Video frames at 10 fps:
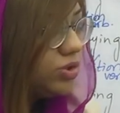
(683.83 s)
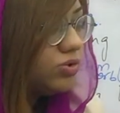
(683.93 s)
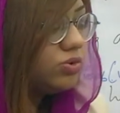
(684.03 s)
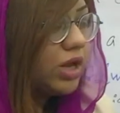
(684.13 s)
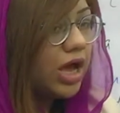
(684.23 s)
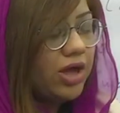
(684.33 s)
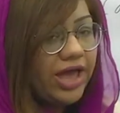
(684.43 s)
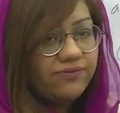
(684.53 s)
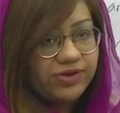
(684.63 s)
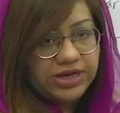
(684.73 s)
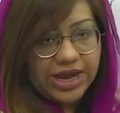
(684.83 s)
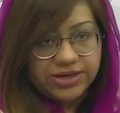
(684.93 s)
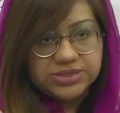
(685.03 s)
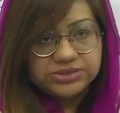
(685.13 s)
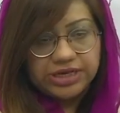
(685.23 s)
You now have an
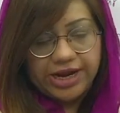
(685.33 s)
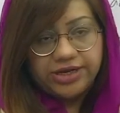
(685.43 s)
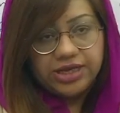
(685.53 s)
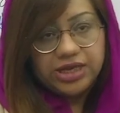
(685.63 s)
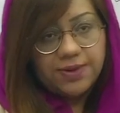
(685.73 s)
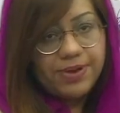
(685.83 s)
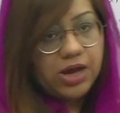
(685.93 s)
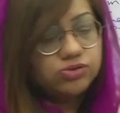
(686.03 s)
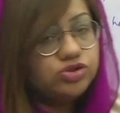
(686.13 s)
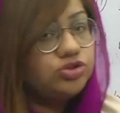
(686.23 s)
understanding about